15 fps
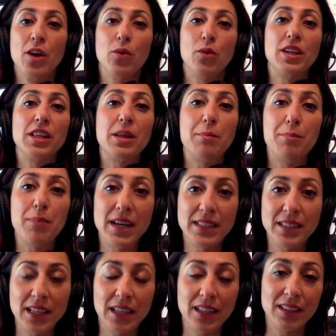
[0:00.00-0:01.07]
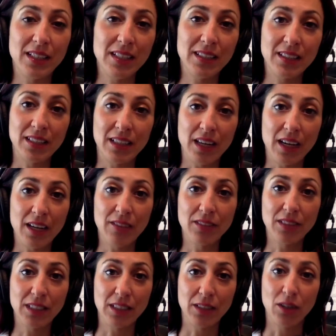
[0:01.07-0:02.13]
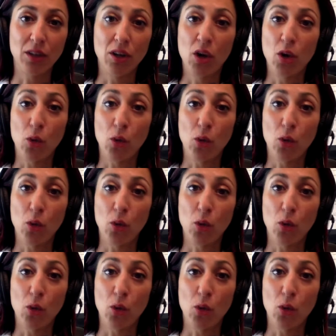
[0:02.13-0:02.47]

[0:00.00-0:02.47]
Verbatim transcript: One of the best techniques that I've seen